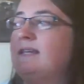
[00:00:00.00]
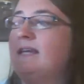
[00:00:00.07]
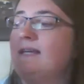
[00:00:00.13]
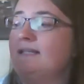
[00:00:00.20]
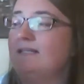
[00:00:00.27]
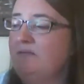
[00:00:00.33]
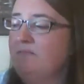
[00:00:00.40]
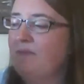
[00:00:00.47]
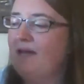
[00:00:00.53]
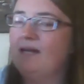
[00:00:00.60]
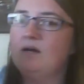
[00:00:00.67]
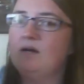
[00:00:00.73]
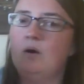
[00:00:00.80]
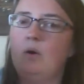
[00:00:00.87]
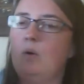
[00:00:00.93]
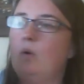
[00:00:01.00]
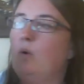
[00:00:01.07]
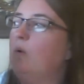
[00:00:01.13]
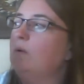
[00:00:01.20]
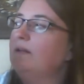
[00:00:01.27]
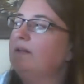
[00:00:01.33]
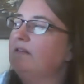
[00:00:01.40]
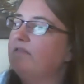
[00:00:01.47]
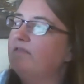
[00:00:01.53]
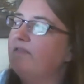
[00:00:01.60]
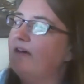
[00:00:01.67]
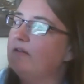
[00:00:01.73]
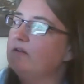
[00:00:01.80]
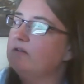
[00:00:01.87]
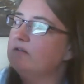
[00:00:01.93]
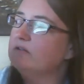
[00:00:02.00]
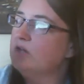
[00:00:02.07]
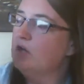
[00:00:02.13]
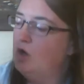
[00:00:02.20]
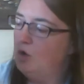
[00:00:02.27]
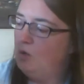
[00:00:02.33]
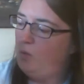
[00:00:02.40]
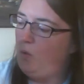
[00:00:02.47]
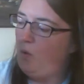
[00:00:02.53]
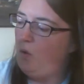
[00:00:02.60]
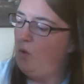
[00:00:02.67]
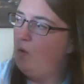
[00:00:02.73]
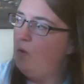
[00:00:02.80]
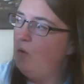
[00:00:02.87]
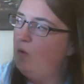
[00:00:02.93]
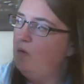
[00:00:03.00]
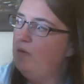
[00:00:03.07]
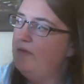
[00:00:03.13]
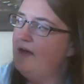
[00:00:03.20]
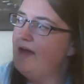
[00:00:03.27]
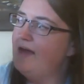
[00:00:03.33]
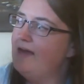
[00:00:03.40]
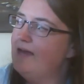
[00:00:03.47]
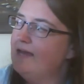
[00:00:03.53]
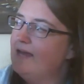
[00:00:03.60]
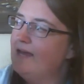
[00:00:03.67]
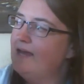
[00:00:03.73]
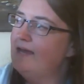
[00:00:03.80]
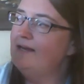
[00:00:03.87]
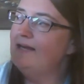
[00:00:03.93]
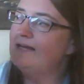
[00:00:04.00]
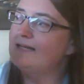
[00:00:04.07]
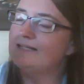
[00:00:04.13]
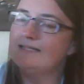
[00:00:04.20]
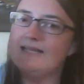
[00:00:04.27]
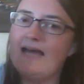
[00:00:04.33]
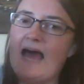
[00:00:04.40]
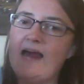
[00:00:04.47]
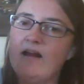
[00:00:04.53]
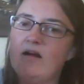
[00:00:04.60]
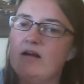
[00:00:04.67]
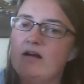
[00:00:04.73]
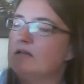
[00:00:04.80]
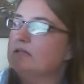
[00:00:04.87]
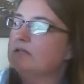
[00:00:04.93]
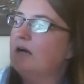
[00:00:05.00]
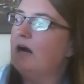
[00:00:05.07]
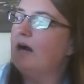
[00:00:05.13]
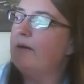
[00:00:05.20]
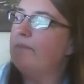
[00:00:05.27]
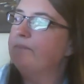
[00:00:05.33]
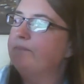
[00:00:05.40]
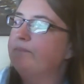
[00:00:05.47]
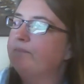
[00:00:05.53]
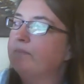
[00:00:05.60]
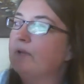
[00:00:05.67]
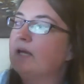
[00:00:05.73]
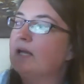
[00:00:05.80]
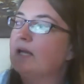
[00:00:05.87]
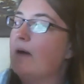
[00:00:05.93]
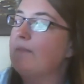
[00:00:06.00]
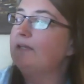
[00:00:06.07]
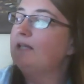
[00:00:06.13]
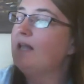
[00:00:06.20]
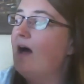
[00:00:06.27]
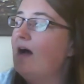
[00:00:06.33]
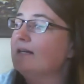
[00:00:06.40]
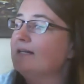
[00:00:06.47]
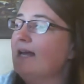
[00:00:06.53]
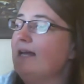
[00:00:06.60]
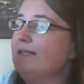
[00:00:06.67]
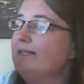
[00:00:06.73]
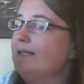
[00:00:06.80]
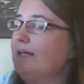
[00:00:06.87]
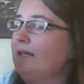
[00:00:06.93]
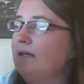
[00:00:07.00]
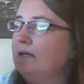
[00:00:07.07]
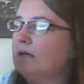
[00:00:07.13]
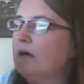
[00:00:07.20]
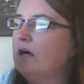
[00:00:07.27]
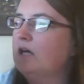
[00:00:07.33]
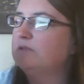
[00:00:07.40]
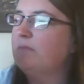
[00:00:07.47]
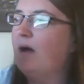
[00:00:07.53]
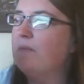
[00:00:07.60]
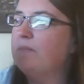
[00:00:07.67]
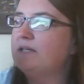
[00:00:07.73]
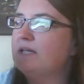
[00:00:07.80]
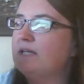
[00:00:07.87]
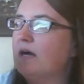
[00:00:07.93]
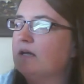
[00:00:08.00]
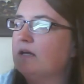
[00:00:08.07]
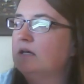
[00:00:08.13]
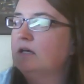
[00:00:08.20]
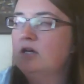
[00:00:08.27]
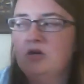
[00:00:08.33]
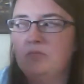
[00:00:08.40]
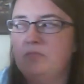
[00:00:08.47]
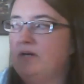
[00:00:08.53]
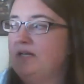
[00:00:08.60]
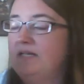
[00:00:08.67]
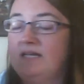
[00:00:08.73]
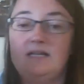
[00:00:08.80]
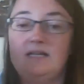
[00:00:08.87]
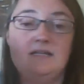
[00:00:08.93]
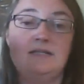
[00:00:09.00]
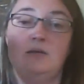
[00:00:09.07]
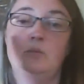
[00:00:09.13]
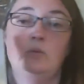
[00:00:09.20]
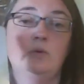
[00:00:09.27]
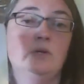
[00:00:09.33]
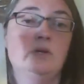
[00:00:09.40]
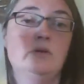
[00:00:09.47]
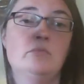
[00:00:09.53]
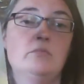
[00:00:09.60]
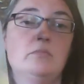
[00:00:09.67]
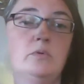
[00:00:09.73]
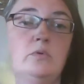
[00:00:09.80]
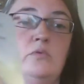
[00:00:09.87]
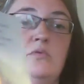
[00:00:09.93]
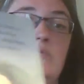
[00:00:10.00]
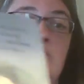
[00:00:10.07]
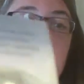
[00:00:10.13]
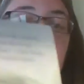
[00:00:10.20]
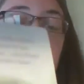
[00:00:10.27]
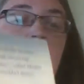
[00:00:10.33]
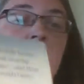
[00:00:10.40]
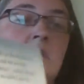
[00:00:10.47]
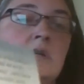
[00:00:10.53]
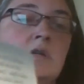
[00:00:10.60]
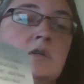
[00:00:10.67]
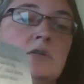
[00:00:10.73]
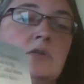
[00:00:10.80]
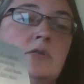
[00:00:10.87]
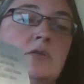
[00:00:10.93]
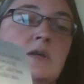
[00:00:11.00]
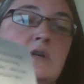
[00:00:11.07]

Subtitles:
Daisy made a hole in the feathers, rolled the egg in, and sat on top. Come along, Daisy, called Mama Duck, but Daisy wouldn't move. So